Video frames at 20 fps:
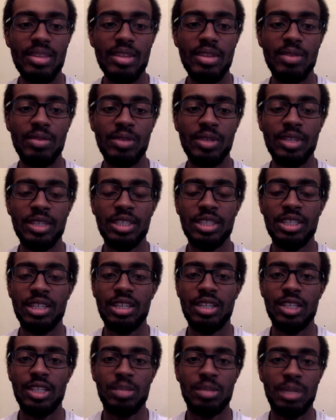Realistically,
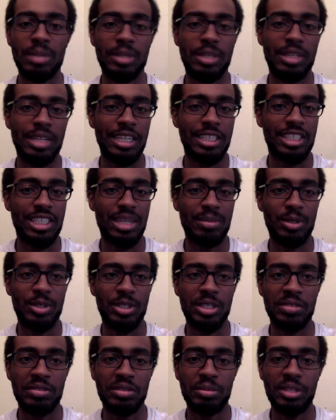this is probably the last time you'll
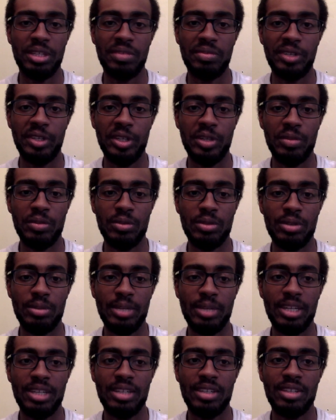hear from me in video
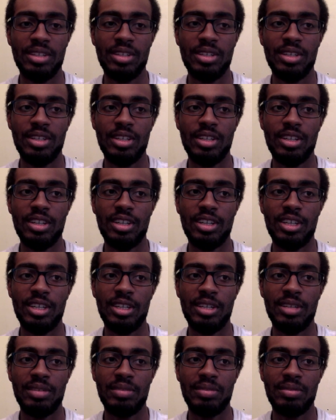format
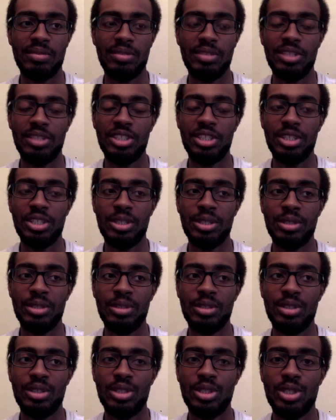this year.
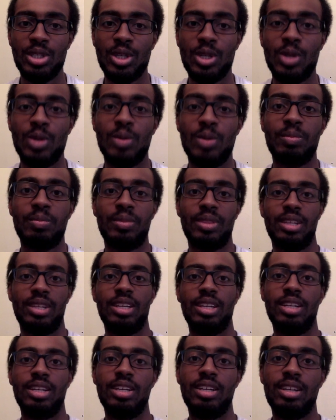So
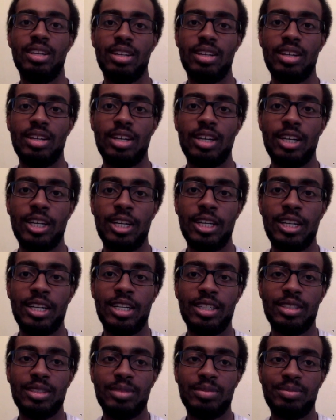
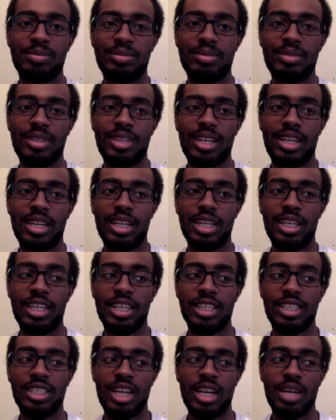I
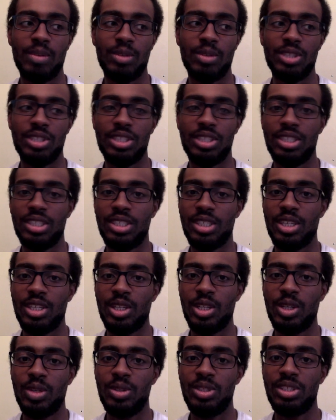guess I will just
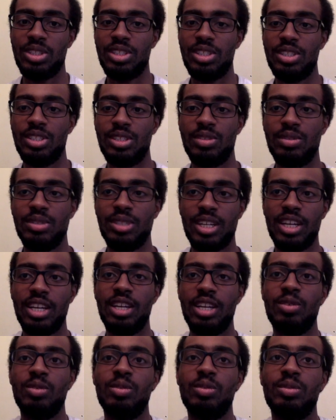close in
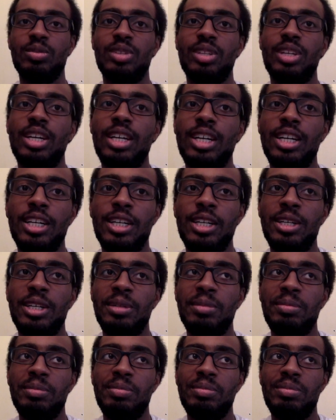saying
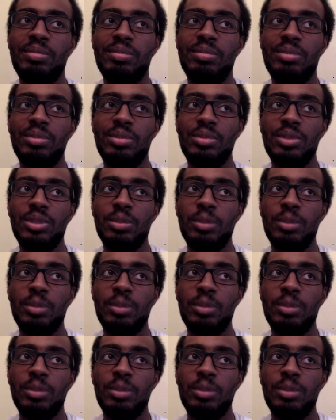it's